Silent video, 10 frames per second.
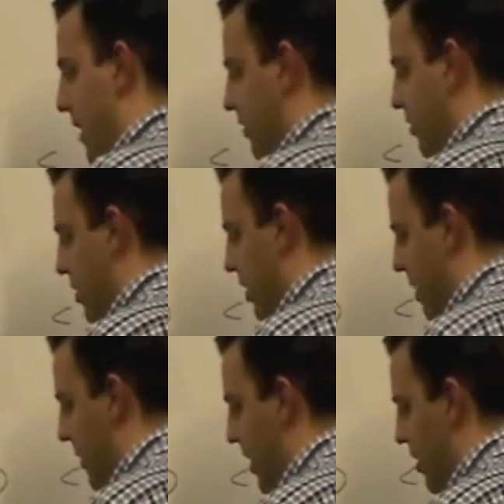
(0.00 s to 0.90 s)
So you're
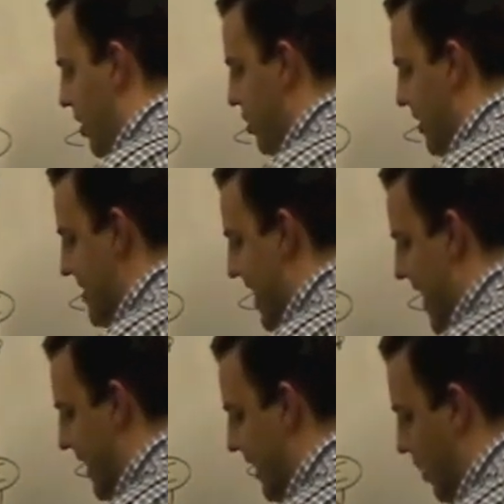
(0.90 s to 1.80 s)
coming here and you're
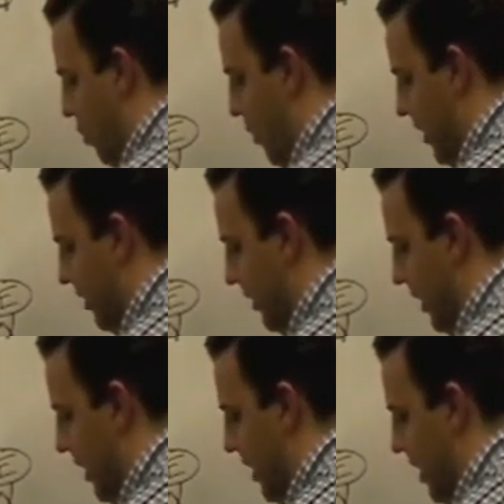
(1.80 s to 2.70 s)
attacking
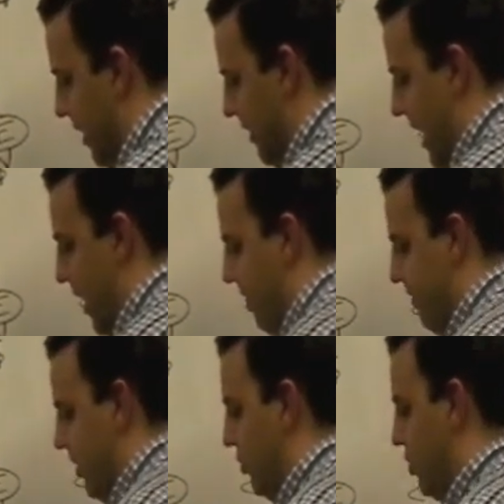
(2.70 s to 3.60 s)
quickly that
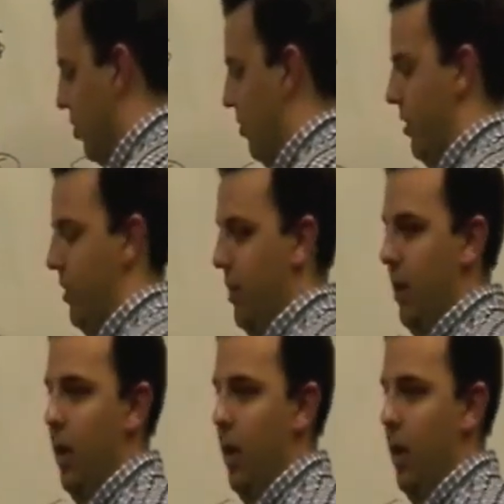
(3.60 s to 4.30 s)
upfield shoulder.